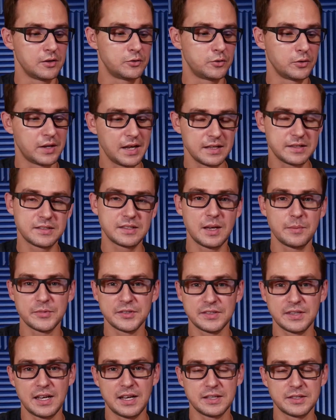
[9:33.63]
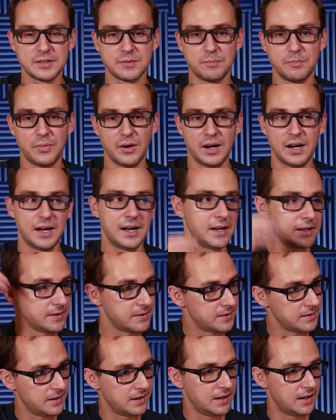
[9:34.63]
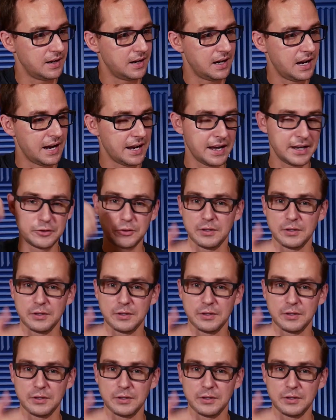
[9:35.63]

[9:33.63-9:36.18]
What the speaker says: to get some sets, but I had